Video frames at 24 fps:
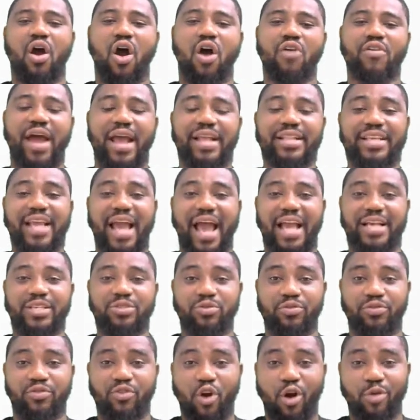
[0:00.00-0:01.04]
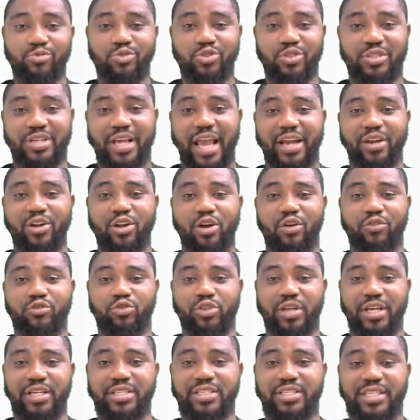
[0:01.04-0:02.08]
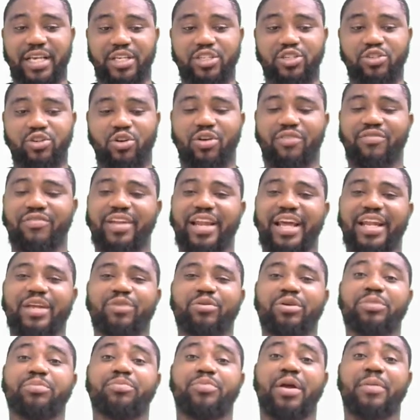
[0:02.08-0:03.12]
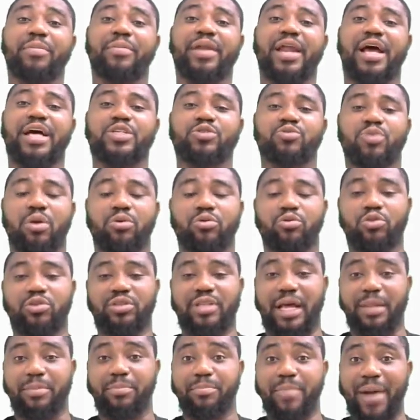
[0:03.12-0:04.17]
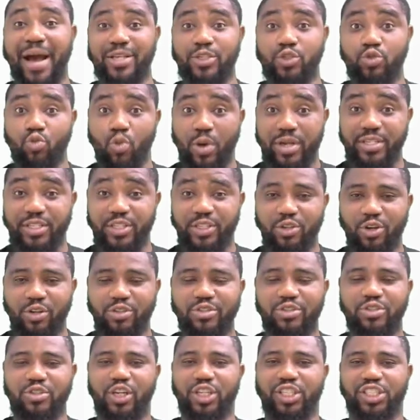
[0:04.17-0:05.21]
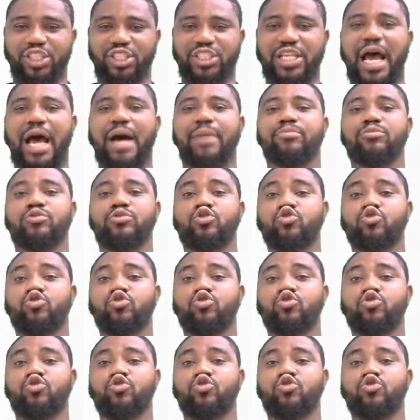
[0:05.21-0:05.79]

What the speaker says: All right guys, we've come to the end of today's section of learning with Prepclass, where we looked at past questions on Jamb